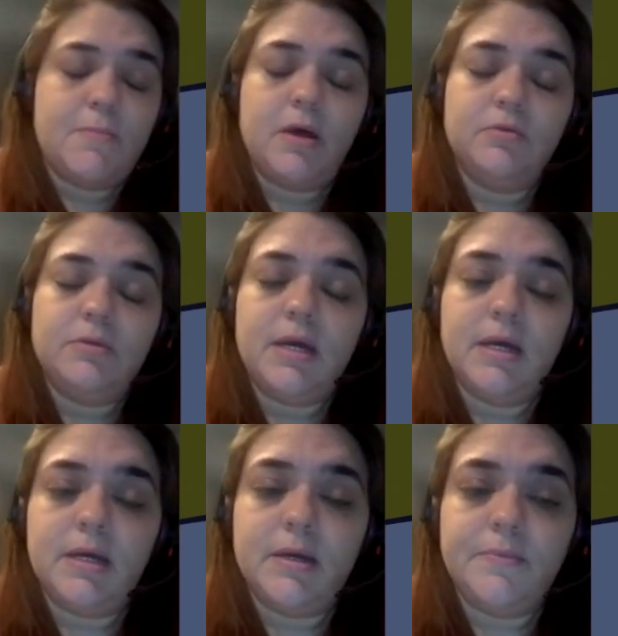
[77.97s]
talk about
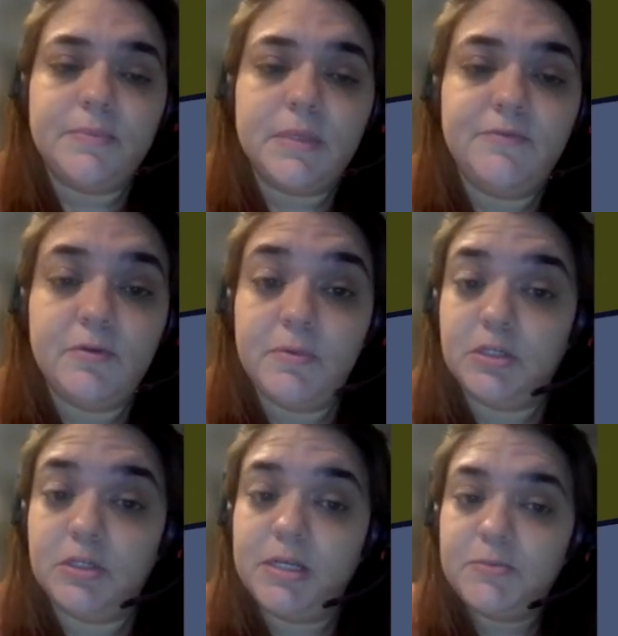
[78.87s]

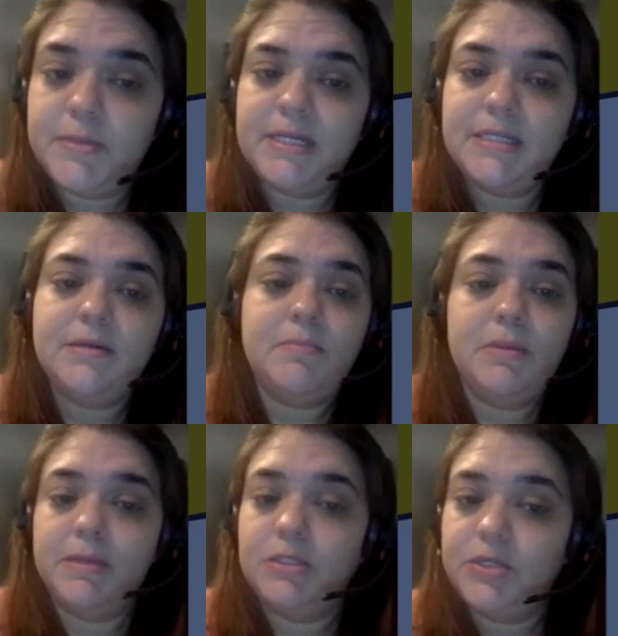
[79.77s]
information management,
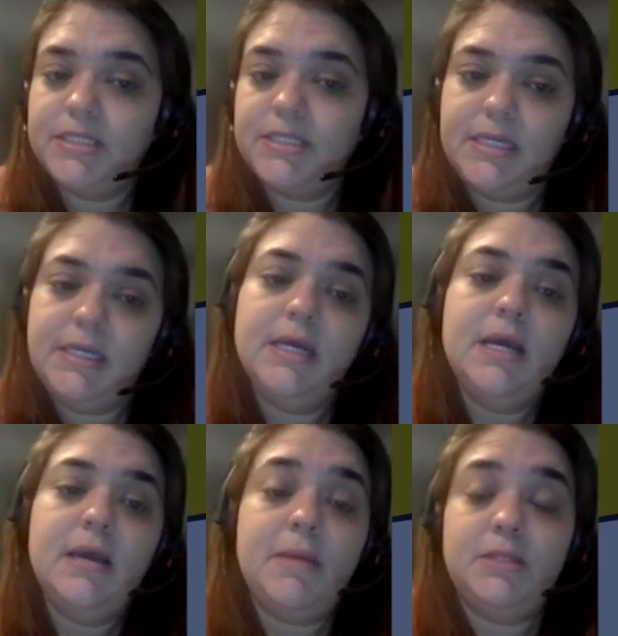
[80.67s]
BIM maturity
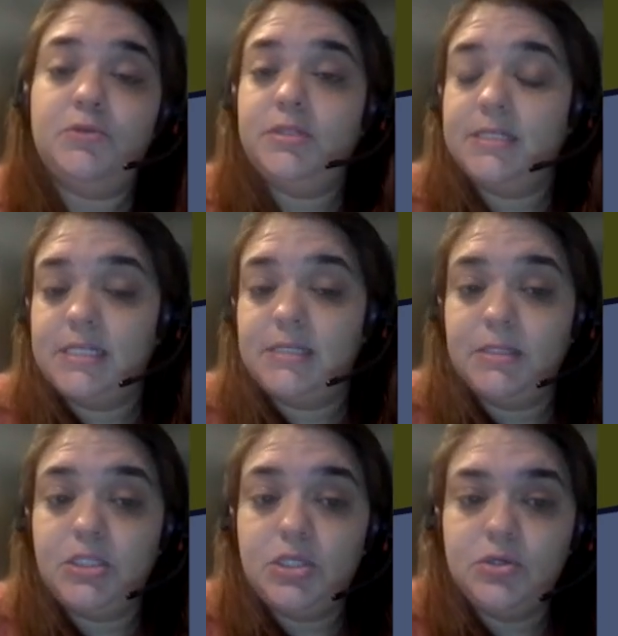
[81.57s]

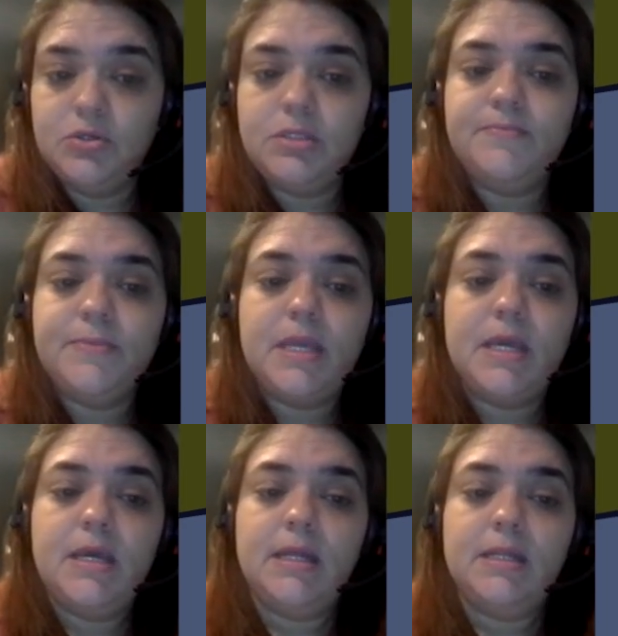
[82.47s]
assessment tools
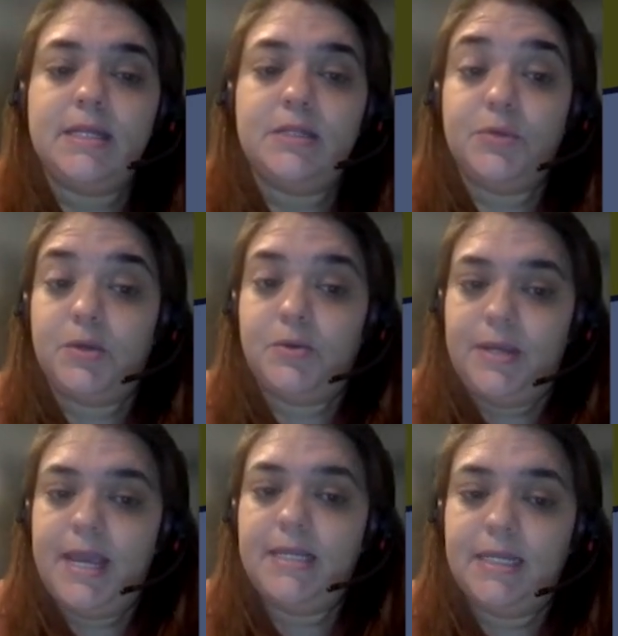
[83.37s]
that we
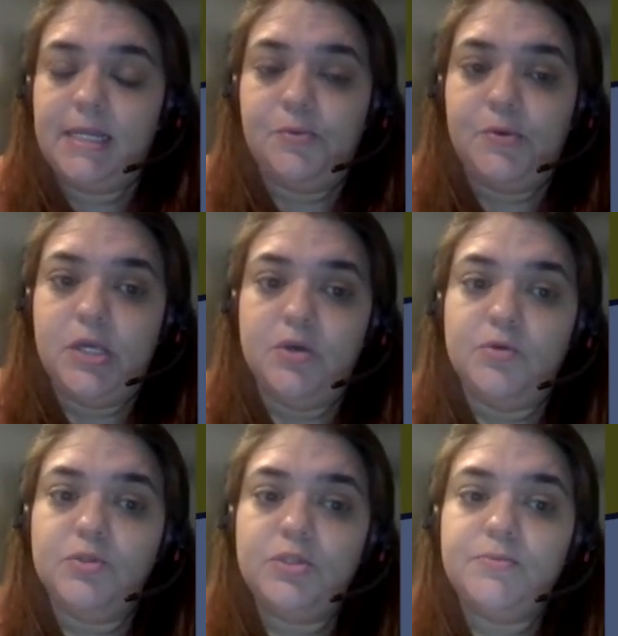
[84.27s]
create and we
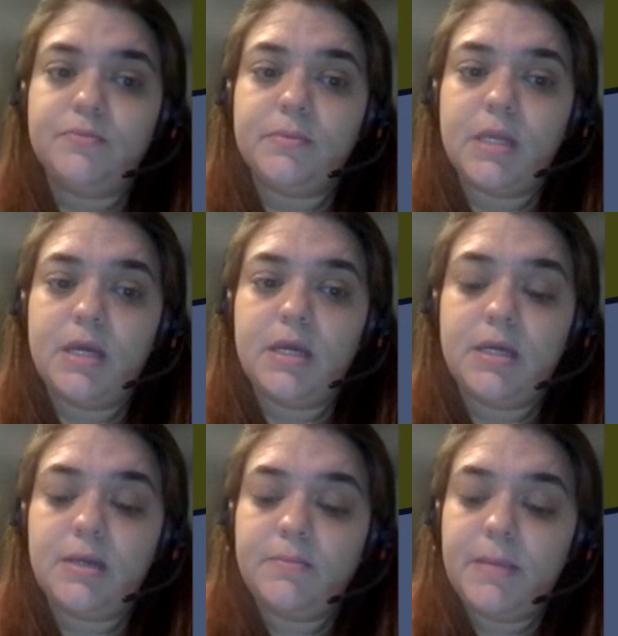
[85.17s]
use.
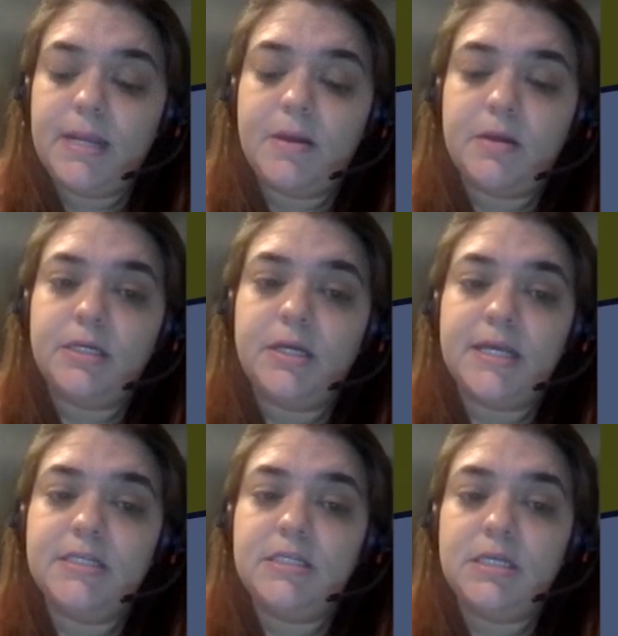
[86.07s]
And about the
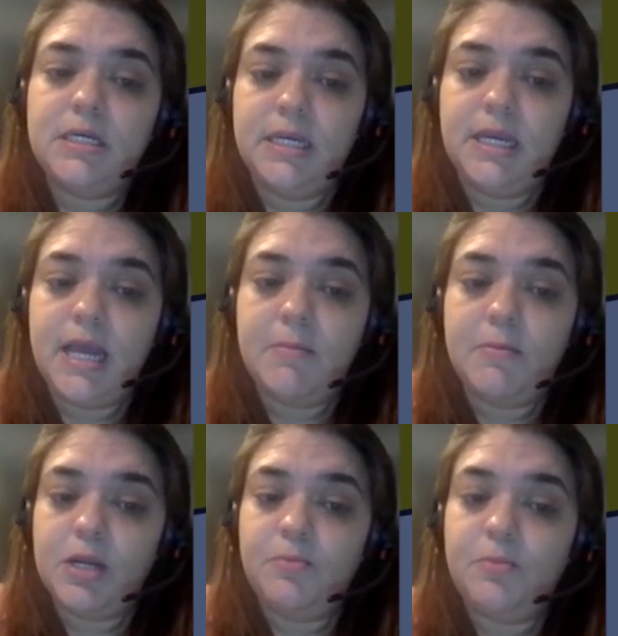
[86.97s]
case study, I'm
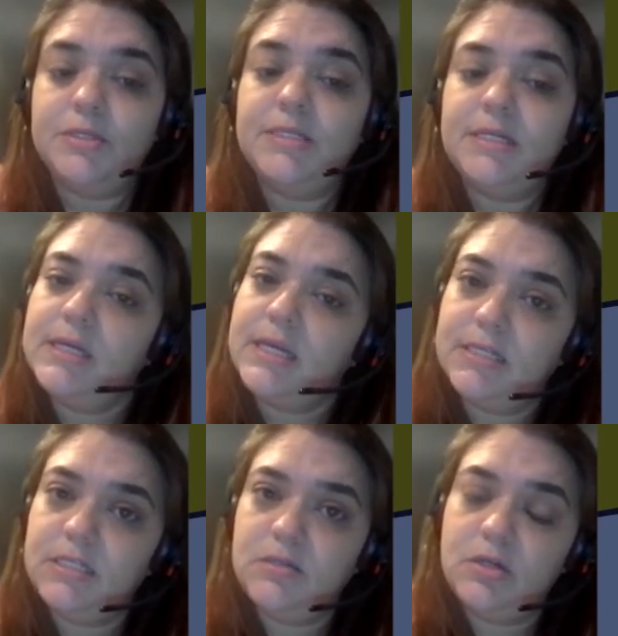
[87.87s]
going to present the
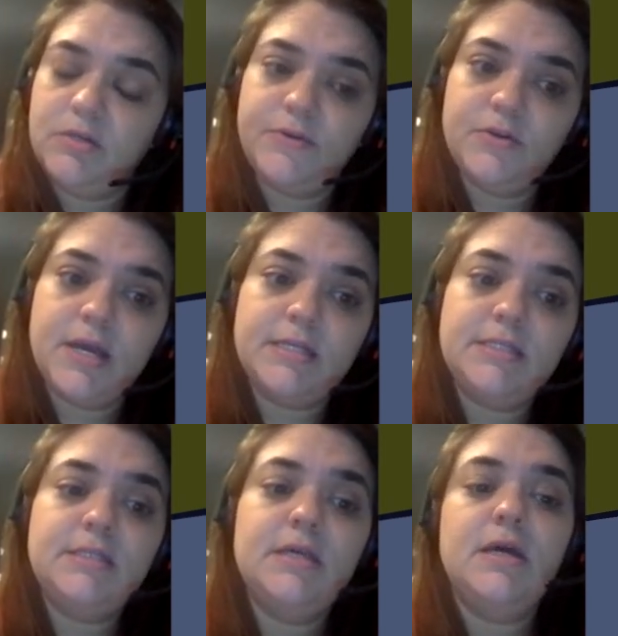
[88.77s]
case study for you
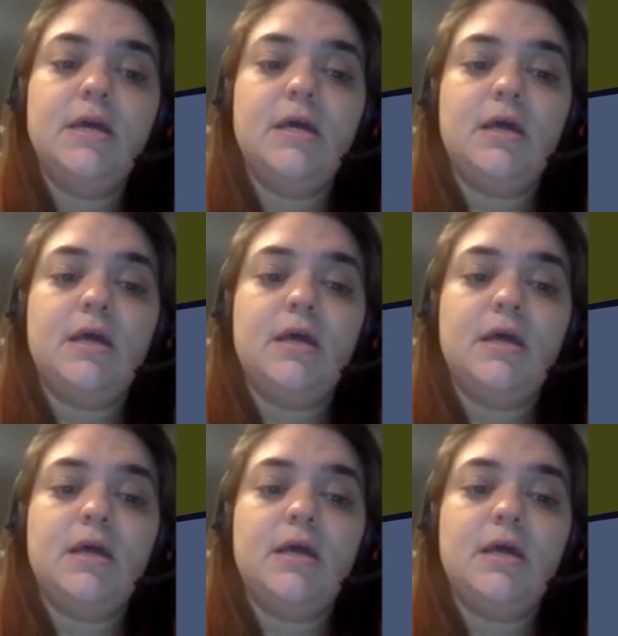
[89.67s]
guys,